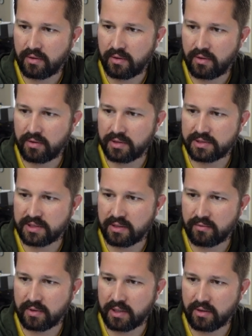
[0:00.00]
all, let's see
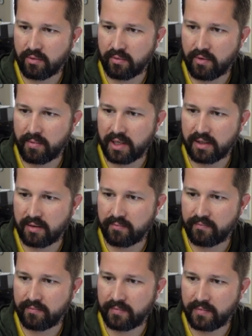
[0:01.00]
here, we gotta go back up.
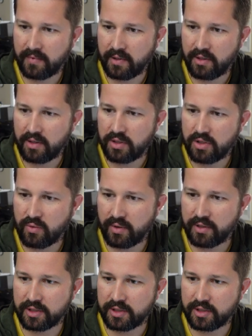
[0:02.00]
You want